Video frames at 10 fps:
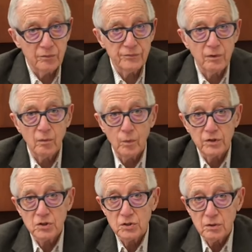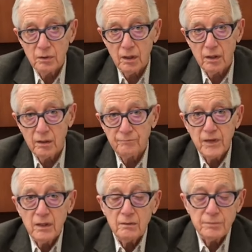also which
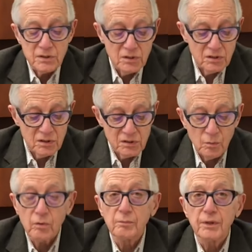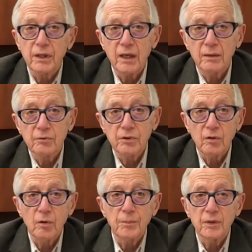businesses will be able to
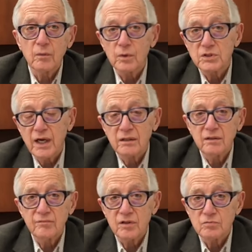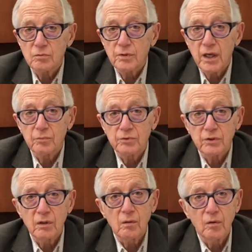open, which activities will be able to
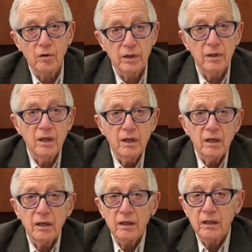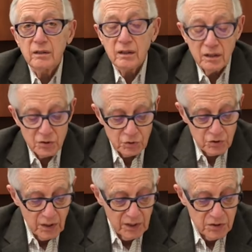go on in the initial
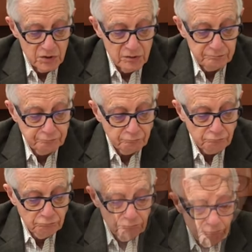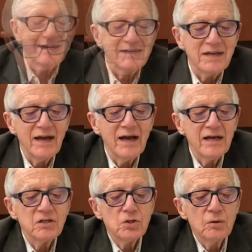stages. Today I
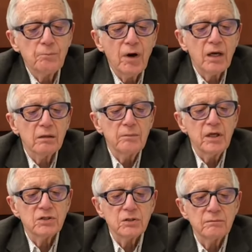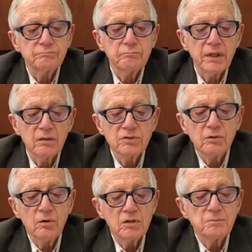issued a proclamation, Bells
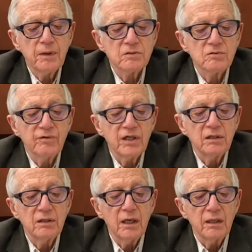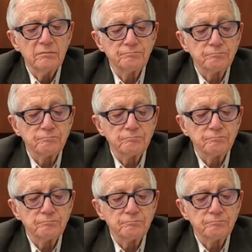Across Pennsylvania Day.